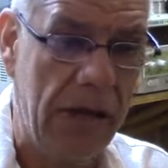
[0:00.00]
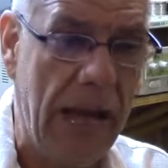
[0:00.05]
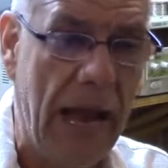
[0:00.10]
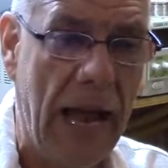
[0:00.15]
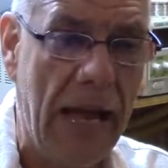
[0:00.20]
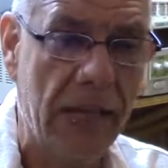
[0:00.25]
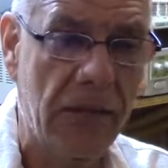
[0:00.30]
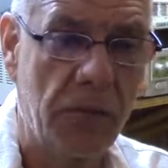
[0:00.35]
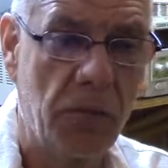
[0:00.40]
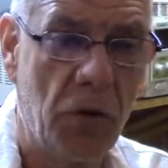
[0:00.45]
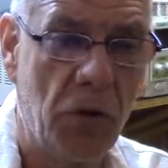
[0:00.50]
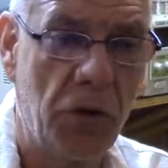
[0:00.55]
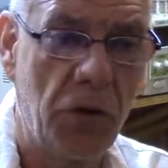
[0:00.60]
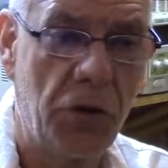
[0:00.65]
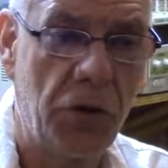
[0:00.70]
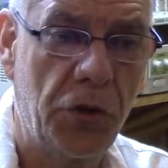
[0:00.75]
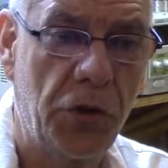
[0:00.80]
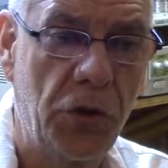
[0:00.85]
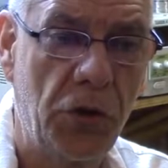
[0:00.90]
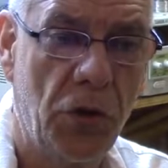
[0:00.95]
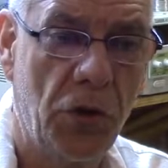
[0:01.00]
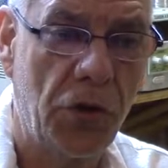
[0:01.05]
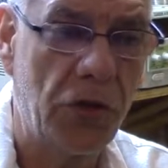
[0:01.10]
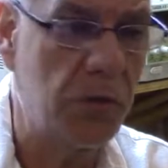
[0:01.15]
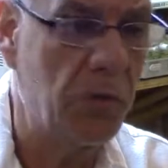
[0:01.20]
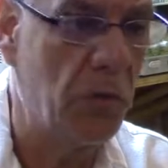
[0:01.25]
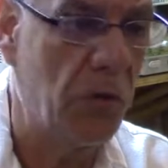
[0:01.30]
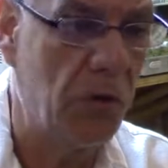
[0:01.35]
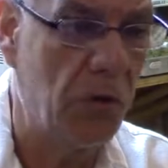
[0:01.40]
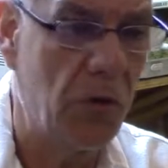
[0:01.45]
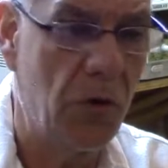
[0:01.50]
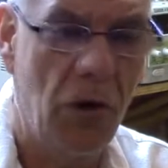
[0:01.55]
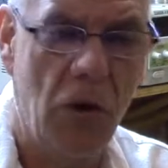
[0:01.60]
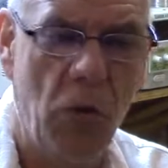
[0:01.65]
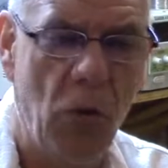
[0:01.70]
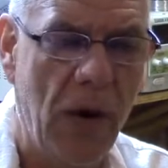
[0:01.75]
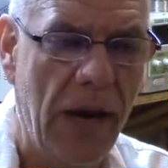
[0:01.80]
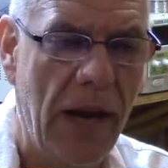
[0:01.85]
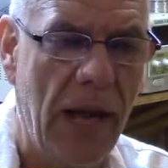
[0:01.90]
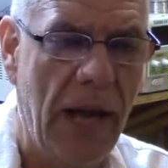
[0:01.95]
gas motor, 2-horse motor or
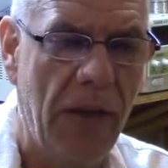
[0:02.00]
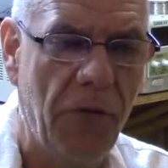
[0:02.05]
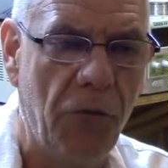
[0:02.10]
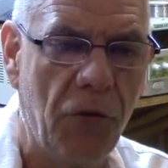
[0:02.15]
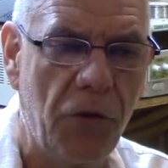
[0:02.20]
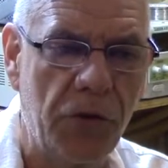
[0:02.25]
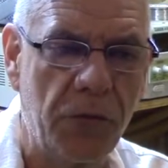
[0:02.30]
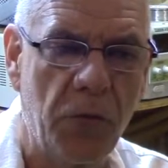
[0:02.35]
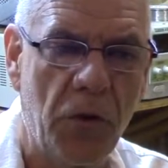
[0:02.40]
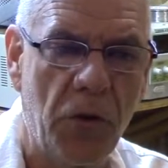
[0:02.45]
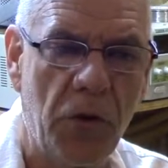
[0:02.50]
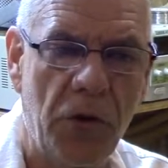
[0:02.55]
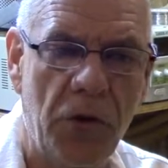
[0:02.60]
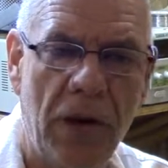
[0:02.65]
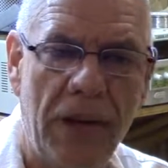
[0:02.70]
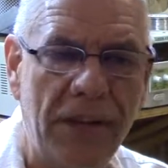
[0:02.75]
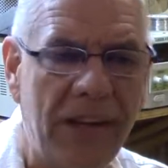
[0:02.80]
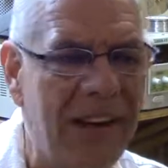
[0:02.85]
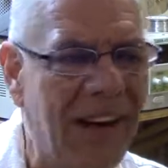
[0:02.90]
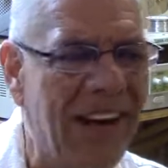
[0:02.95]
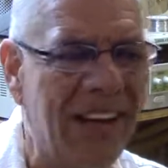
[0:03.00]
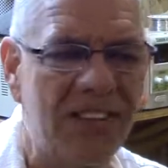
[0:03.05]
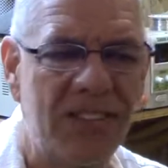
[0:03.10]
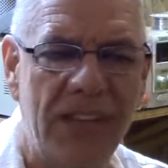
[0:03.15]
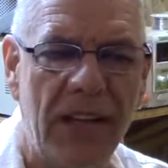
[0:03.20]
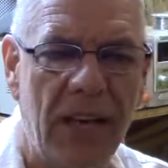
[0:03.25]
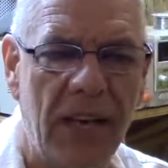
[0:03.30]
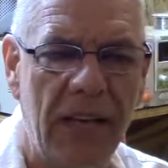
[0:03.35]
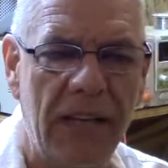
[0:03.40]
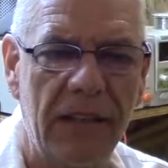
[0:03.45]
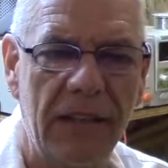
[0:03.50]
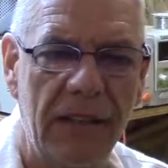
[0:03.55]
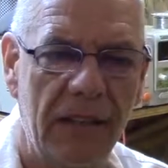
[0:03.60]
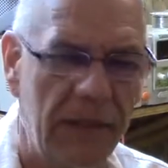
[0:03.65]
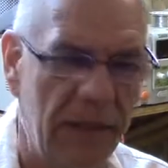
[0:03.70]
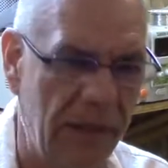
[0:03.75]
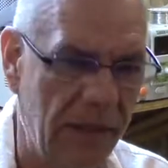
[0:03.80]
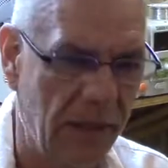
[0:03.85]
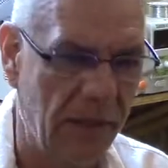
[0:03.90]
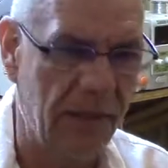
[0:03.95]
1.5 horse motor on the outside,
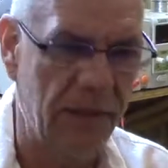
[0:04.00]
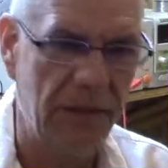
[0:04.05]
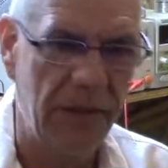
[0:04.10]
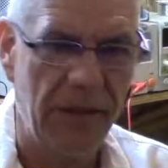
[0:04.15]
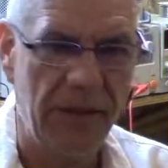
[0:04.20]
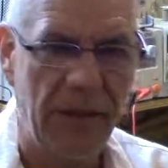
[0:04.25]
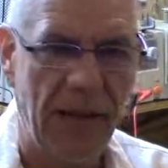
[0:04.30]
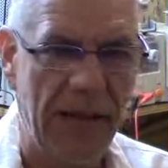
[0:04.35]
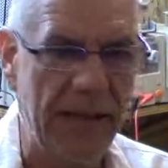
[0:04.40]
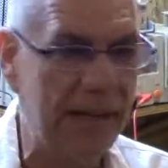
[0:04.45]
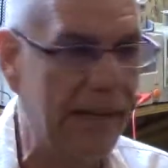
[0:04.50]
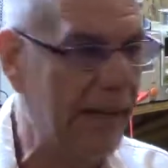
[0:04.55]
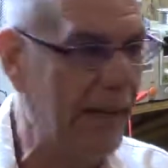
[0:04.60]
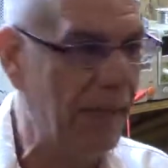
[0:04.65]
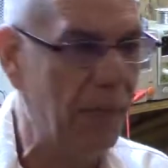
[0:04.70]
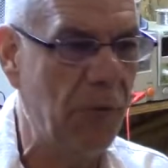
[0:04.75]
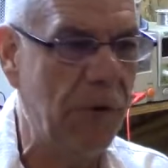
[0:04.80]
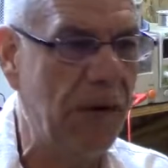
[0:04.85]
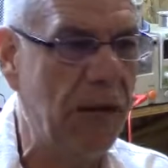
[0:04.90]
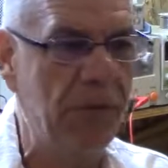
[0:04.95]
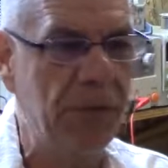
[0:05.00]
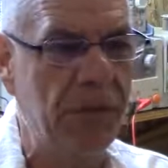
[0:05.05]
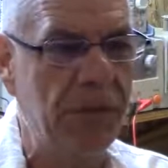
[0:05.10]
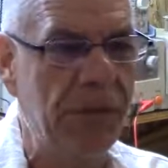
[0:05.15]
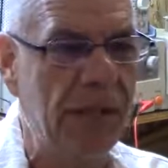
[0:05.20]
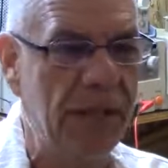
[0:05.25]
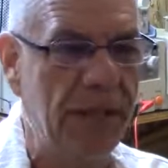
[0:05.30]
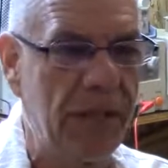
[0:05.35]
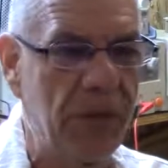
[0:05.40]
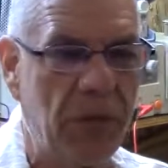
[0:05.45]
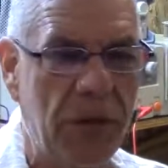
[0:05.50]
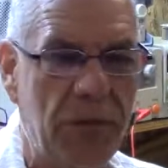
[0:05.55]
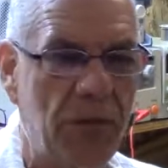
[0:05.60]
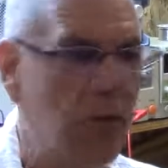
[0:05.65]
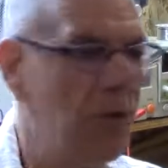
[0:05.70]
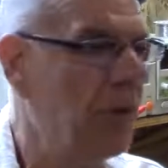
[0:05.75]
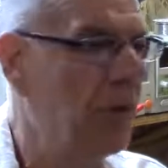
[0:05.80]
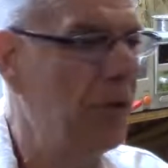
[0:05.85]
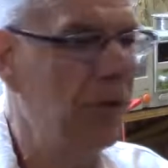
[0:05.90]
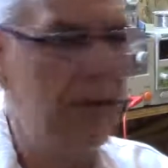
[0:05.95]
you know. And then he went up to an electric
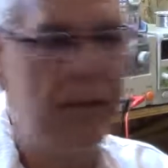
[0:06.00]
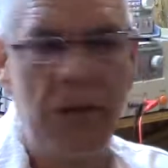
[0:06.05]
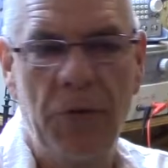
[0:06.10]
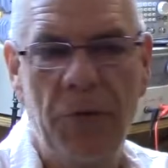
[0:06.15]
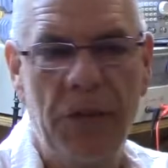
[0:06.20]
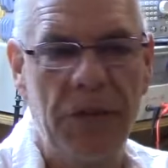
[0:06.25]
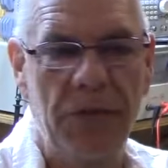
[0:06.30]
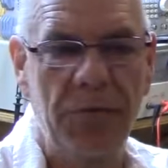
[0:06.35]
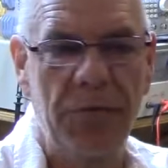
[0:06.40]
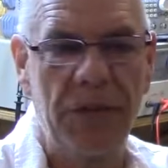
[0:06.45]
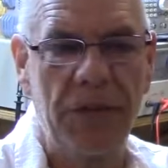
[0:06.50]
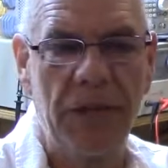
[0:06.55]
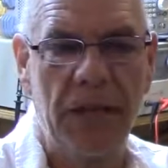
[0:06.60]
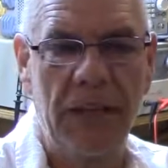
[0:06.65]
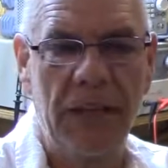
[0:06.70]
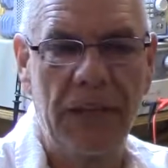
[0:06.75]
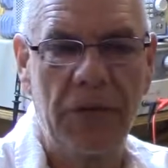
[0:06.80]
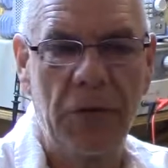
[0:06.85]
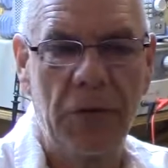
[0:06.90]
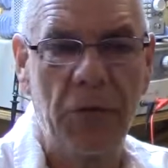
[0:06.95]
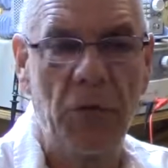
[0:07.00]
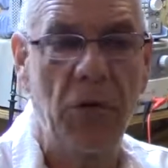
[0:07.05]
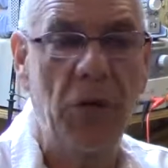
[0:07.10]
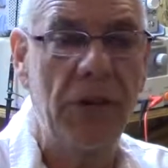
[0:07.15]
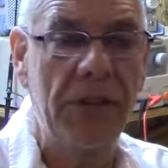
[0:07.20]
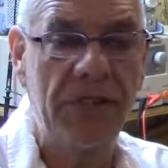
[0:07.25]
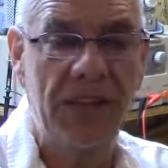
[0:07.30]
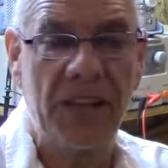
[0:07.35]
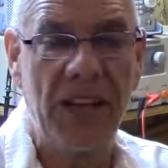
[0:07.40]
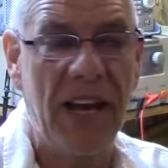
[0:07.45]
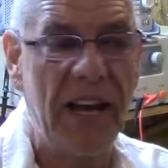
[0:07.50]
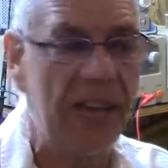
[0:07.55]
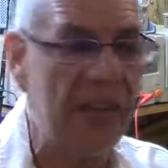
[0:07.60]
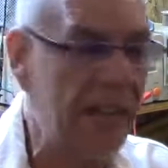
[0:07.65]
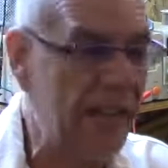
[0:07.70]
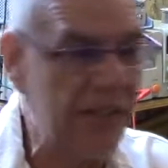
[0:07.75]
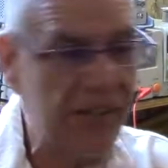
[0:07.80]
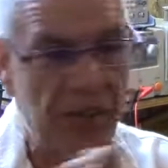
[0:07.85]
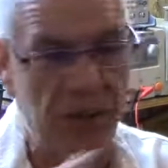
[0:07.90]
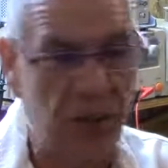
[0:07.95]
motor, and then he went up to electric motor inside,
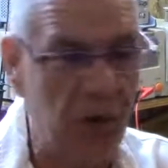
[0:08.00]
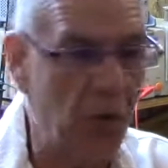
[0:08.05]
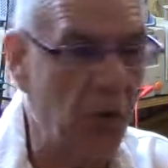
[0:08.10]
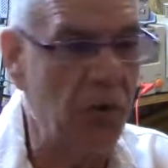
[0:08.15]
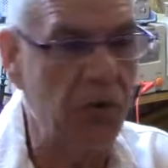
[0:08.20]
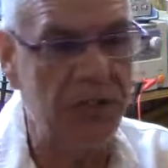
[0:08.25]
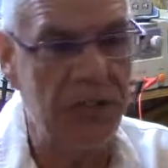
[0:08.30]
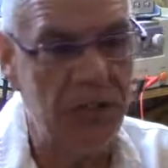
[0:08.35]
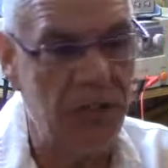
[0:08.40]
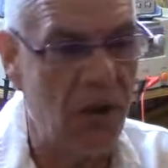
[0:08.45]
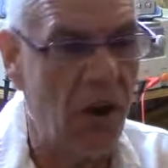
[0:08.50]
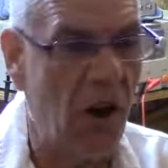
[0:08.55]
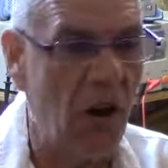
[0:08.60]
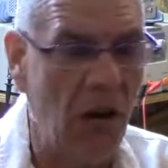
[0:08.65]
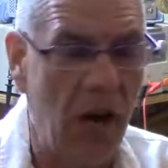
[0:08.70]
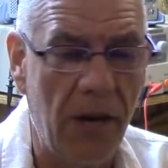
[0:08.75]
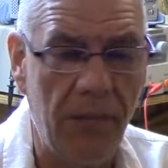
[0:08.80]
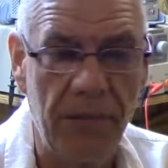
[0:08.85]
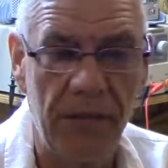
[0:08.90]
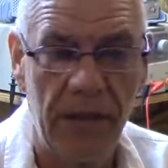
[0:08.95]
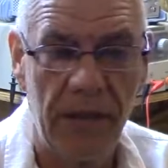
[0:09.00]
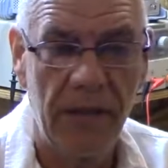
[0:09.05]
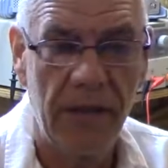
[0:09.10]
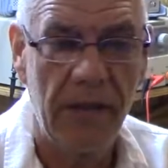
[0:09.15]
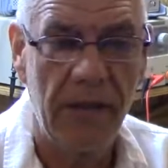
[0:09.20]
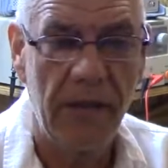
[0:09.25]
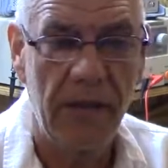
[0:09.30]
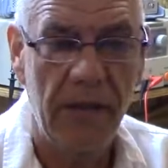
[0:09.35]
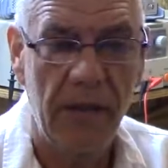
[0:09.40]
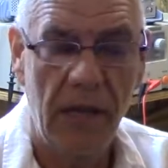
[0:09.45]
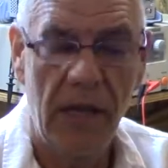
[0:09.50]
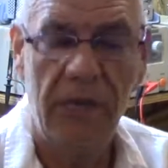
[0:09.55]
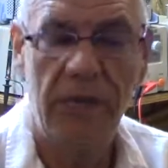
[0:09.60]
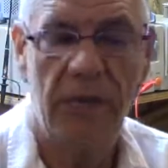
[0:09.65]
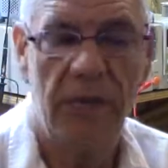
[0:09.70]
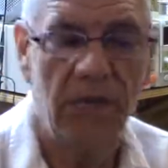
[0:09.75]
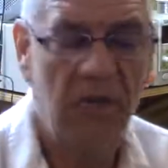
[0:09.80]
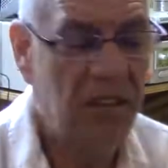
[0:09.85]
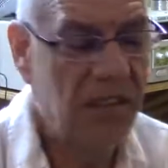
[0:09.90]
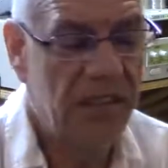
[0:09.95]
and they start closing it all up. It
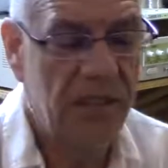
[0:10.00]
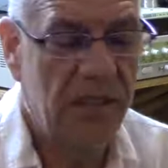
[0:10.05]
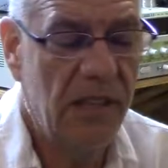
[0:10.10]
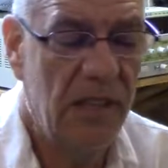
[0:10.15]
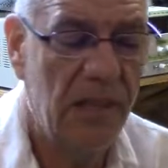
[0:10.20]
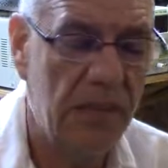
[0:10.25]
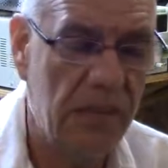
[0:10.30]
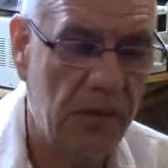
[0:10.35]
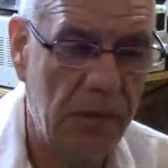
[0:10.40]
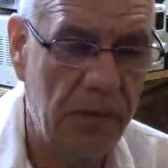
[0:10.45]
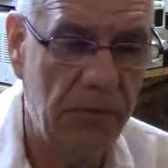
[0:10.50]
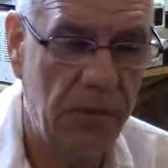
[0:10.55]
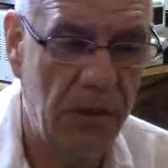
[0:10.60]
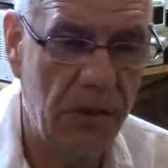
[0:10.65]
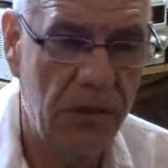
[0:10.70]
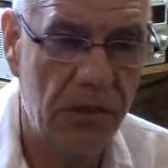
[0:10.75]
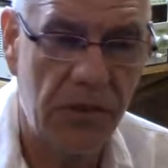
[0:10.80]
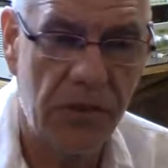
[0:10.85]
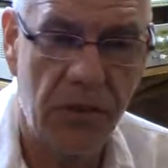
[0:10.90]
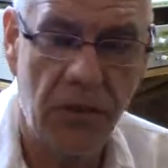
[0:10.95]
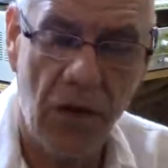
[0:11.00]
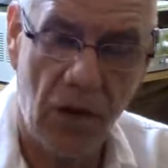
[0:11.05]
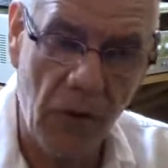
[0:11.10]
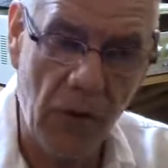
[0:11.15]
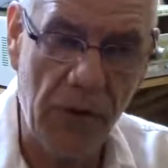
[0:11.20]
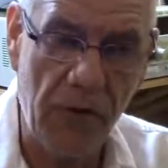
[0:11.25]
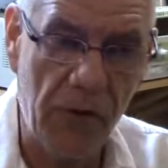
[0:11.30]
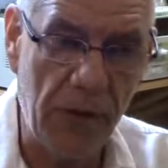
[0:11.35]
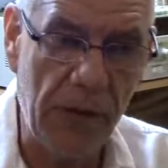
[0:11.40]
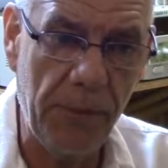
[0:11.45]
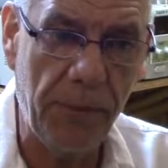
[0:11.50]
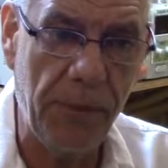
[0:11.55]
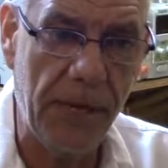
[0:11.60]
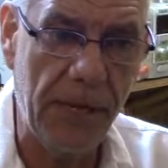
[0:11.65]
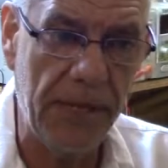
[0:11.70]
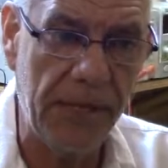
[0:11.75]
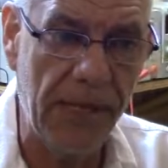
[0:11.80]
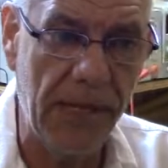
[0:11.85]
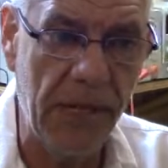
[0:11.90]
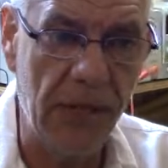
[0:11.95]
was an electric motor, so no one really paid
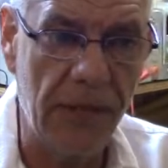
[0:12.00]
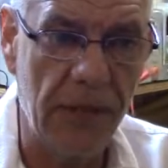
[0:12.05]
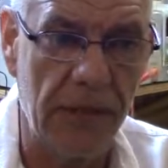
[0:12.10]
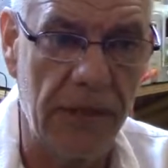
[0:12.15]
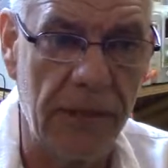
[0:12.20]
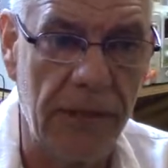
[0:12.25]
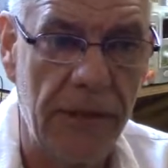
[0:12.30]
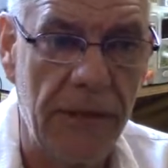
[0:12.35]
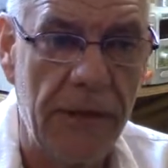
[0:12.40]
attention.